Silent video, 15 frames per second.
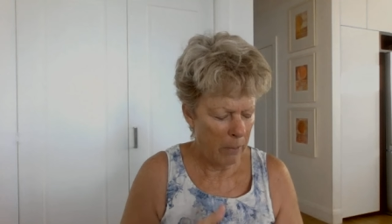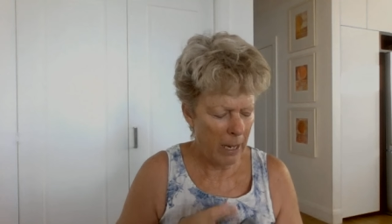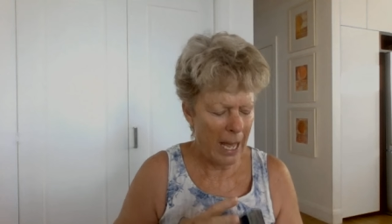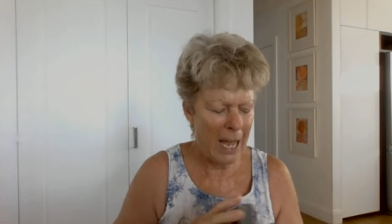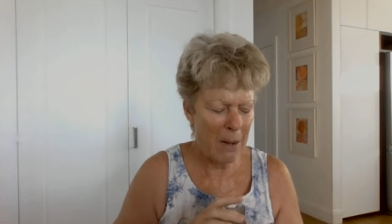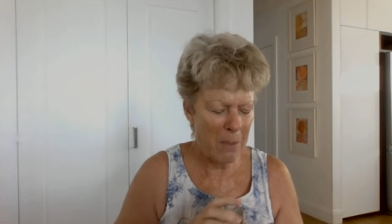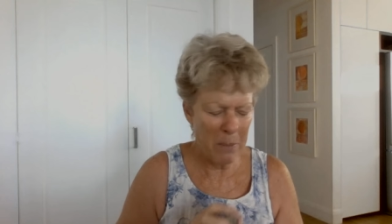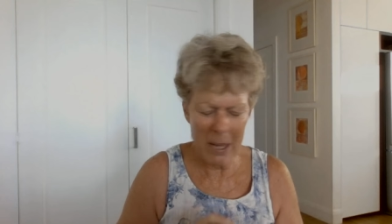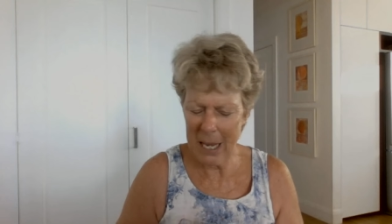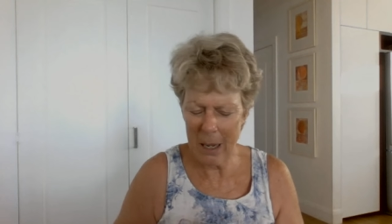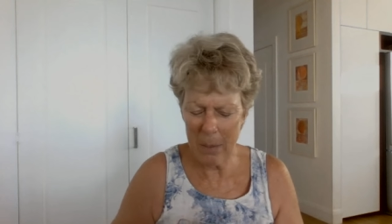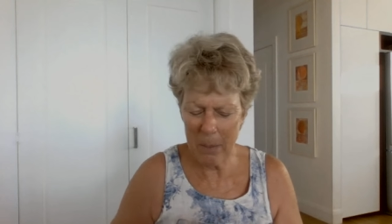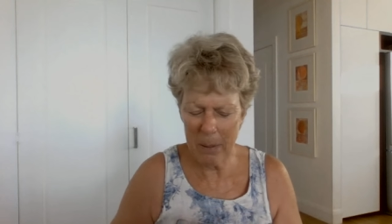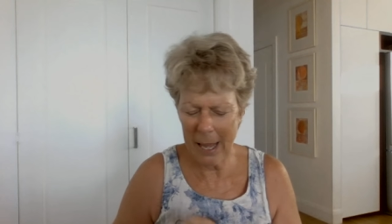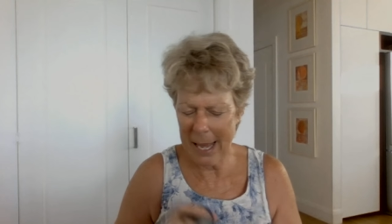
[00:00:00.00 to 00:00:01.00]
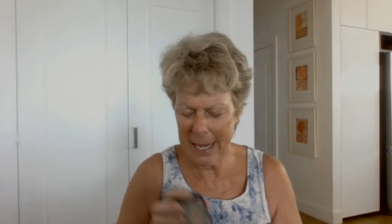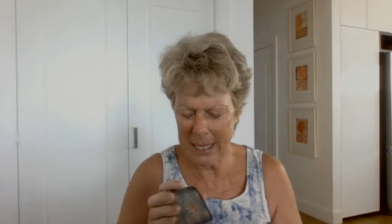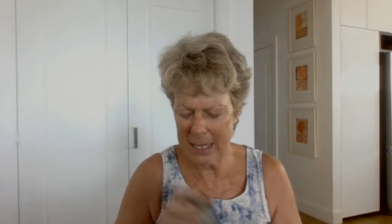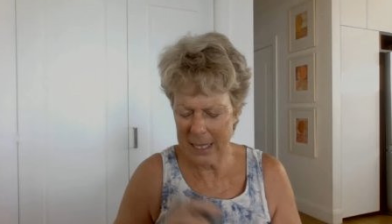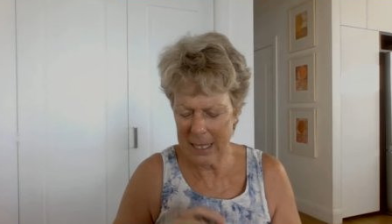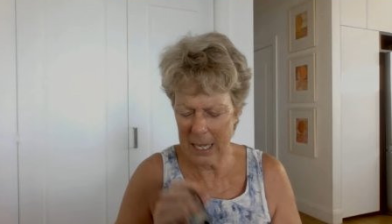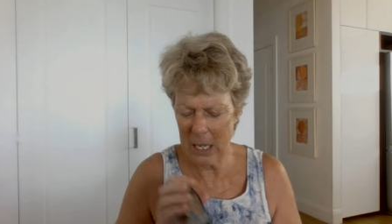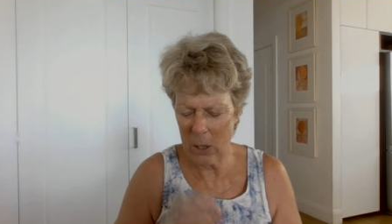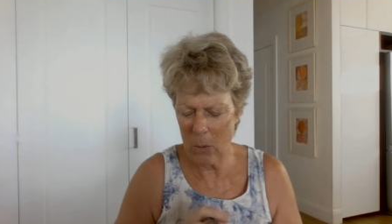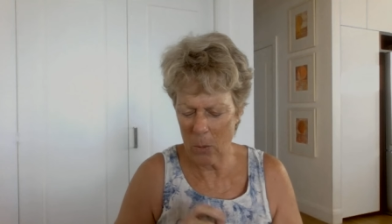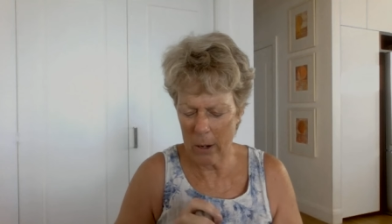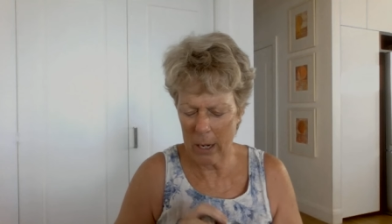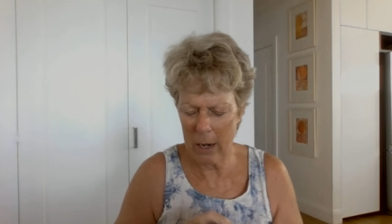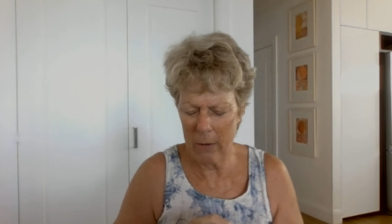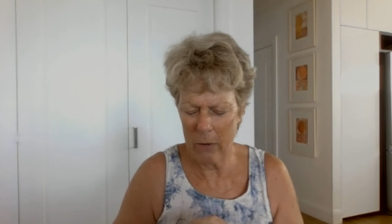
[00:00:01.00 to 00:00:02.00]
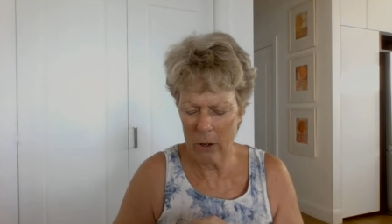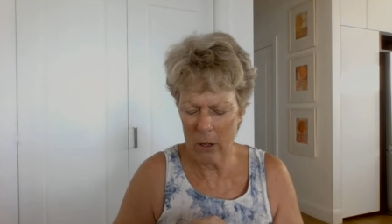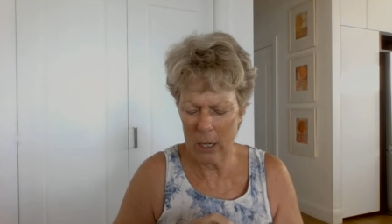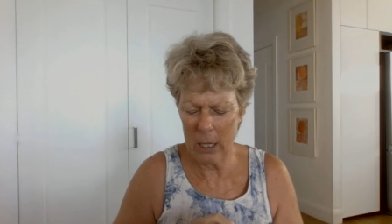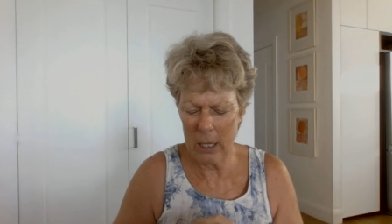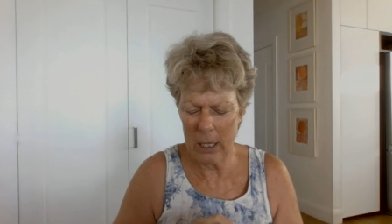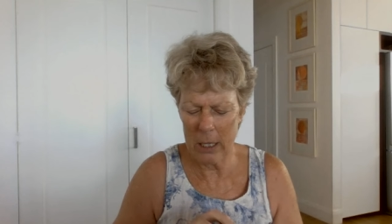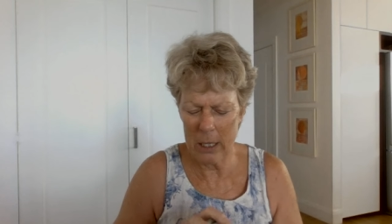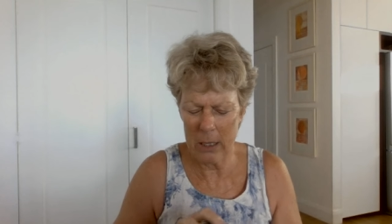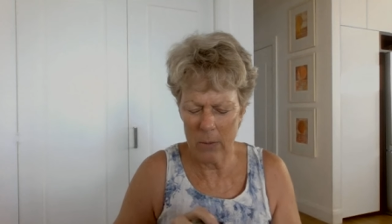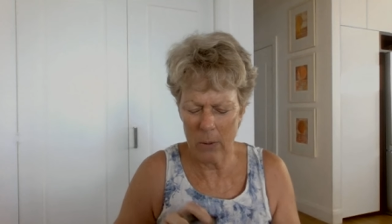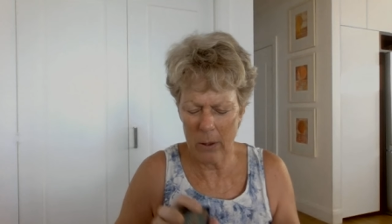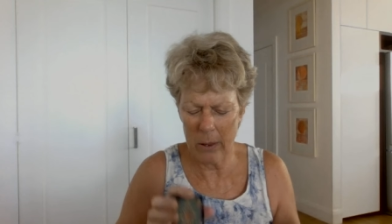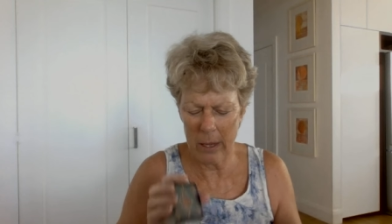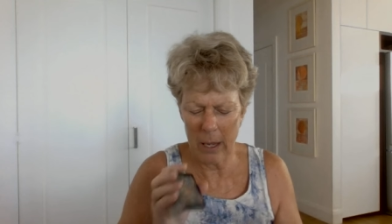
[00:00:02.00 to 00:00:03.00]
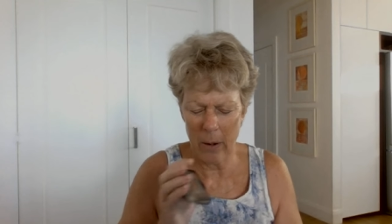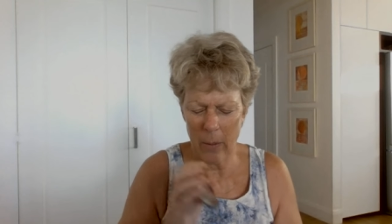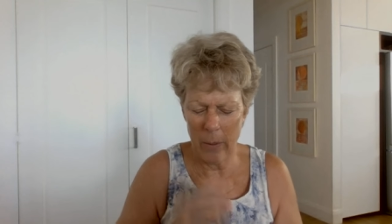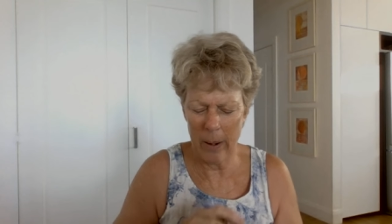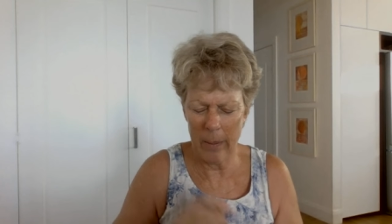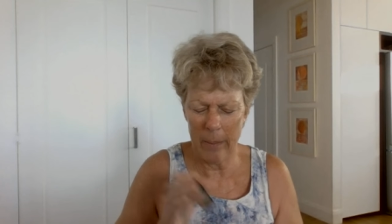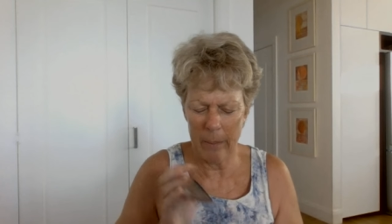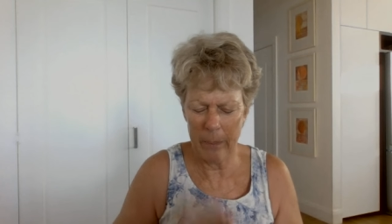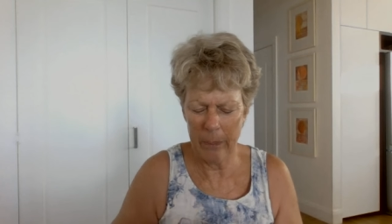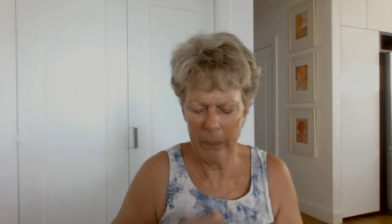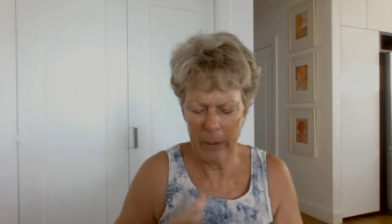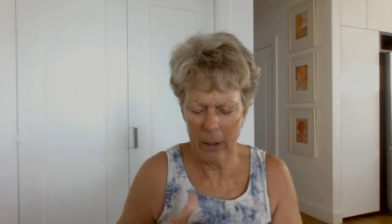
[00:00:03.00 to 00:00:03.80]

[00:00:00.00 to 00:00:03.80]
plan B, plan C, whatever it is. Want that one?